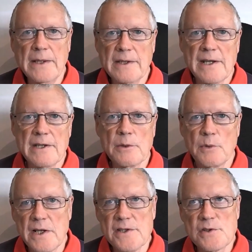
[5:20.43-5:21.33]
and getting the
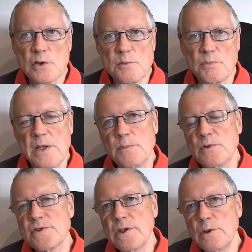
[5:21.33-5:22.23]
right sort of
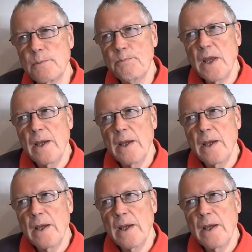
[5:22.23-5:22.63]
people to